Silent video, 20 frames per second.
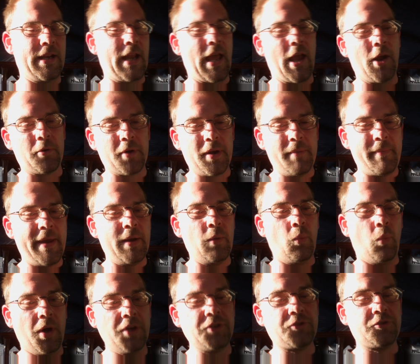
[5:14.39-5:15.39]
And I already made
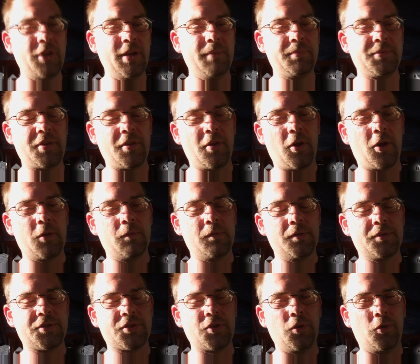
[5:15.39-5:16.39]
one trip to the
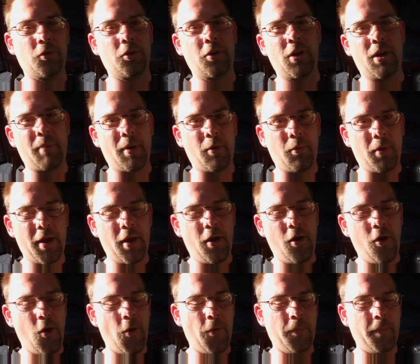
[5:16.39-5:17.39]
hardware store on my way
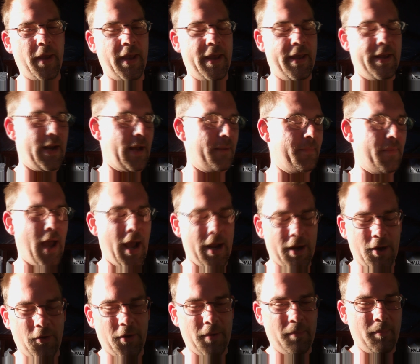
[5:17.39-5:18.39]
home and I'm
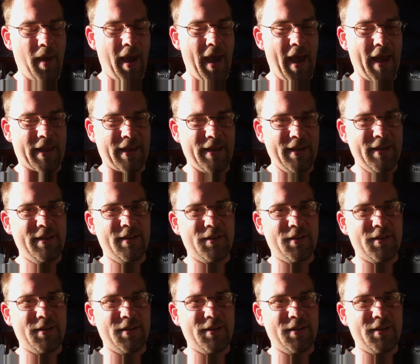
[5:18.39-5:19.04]
not going back.